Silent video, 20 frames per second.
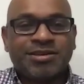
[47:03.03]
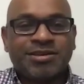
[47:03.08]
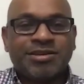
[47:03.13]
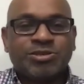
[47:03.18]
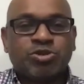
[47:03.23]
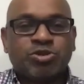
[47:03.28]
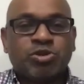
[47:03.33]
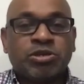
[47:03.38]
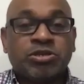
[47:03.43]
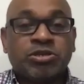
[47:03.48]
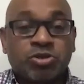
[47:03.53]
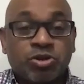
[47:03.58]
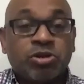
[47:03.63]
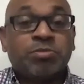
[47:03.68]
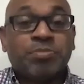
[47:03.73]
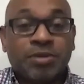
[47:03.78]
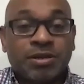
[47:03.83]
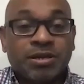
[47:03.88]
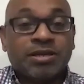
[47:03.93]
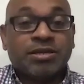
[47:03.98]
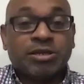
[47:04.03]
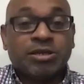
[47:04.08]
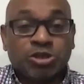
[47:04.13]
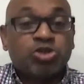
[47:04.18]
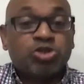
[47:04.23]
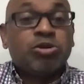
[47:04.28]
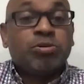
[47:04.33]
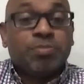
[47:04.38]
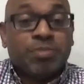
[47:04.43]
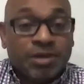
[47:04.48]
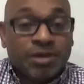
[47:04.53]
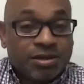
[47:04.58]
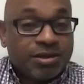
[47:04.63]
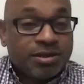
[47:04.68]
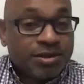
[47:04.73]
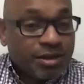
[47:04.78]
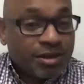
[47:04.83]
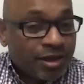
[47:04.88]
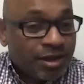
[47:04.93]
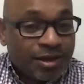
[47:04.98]
So it should be
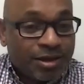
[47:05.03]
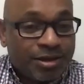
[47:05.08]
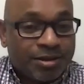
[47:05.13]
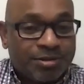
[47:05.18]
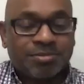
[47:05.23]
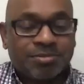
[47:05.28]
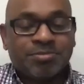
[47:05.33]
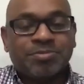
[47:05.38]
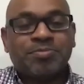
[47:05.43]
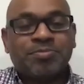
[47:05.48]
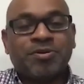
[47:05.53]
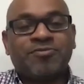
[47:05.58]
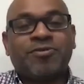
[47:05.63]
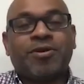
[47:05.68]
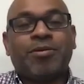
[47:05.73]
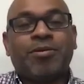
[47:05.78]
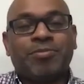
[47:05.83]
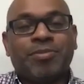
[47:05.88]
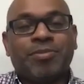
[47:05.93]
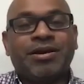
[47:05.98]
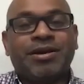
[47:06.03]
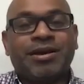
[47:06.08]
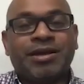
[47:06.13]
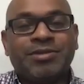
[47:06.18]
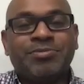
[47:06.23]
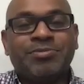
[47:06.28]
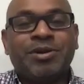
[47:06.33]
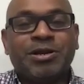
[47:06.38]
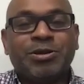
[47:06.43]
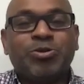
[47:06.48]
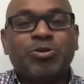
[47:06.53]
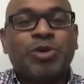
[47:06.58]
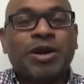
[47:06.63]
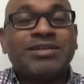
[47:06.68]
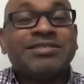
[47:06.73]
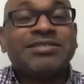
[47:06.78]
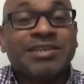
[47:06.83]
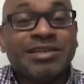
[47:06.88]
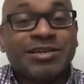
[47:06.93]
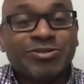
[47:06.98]
performed by anybody who
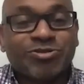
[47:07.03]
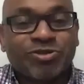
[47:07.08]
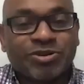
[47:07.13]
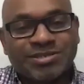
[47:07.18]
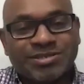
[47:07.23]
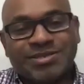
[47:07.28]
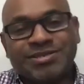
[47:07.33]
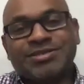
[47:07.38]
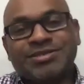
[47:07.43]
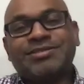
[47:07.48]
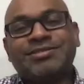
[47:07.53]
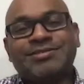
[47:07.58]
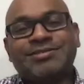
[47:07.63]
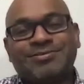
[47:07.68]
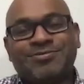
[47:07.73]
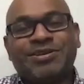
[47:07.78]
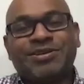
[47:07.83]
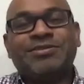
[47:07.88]
has an interest in this.